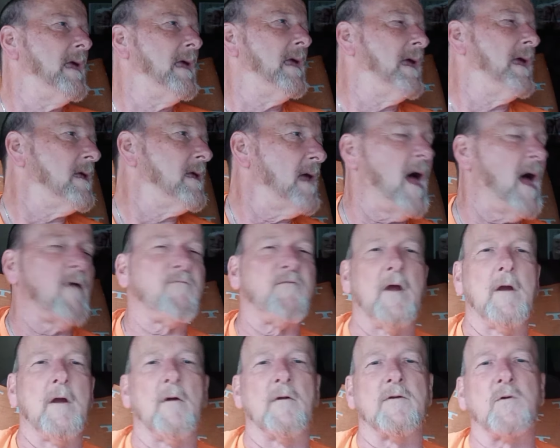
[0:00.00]
I
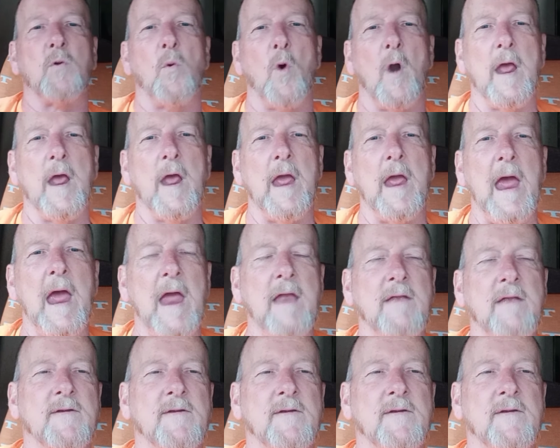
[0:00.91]
figure
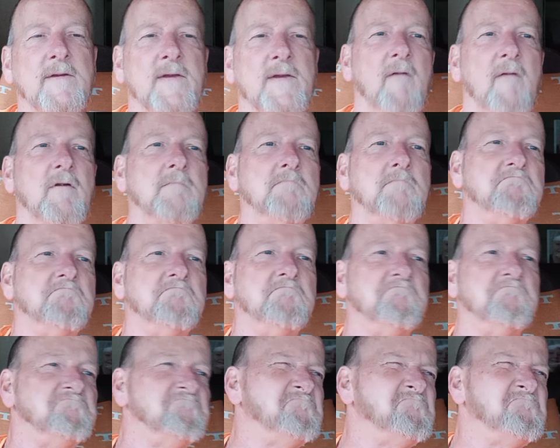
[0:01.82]

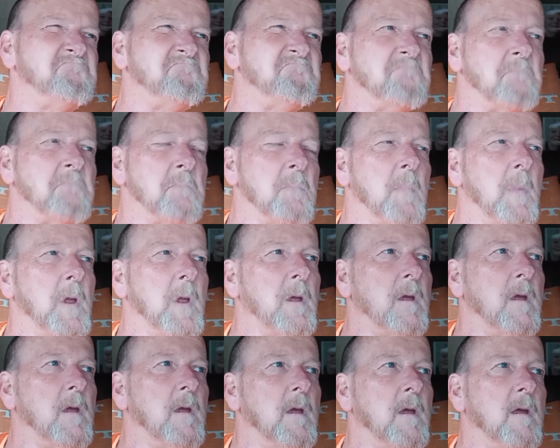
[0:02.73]

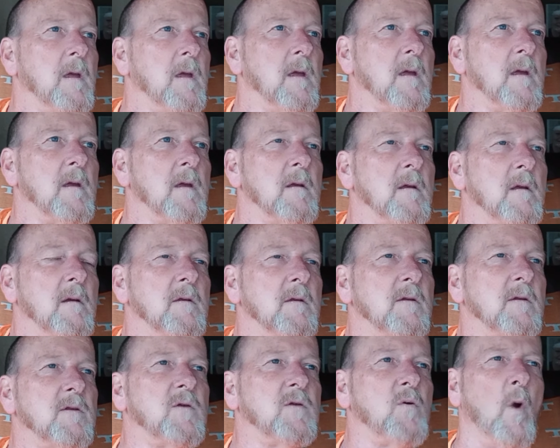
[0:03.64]

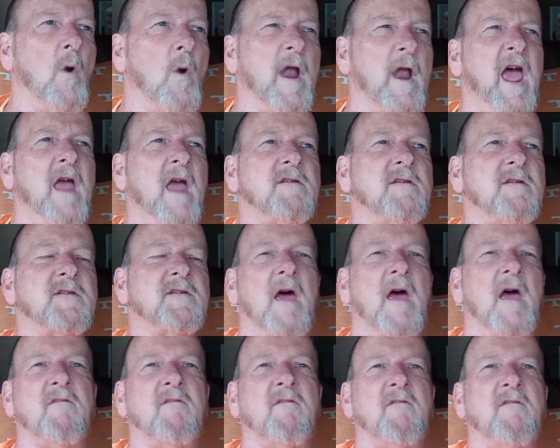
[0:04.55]

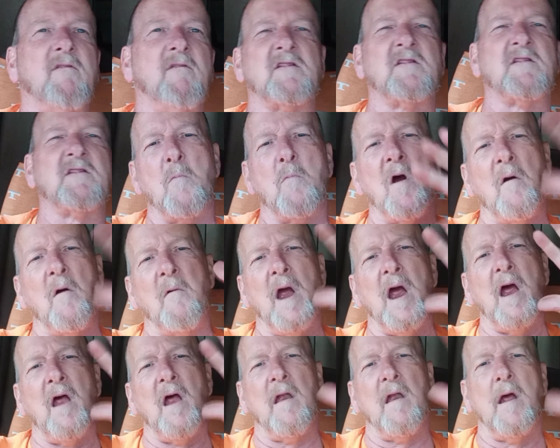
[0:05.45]
28-7, somewhere
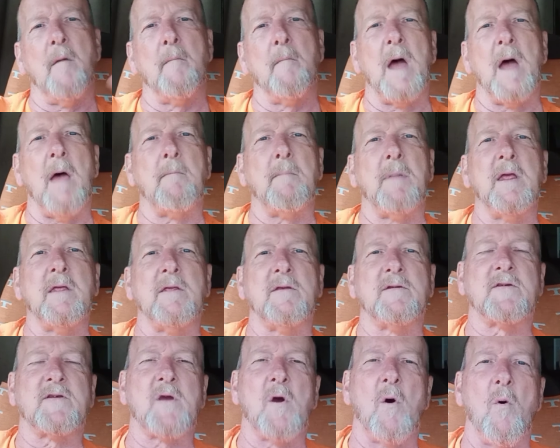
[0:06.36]
around there might be the
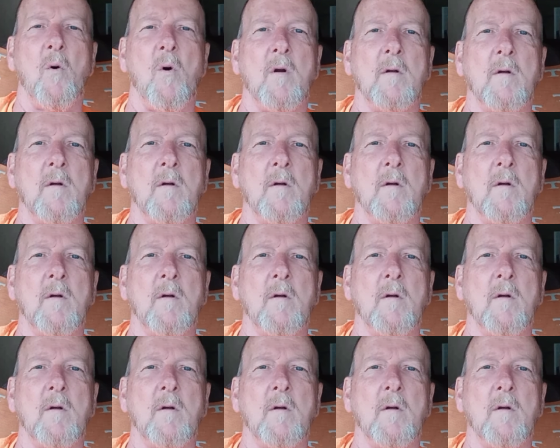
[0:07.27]
score.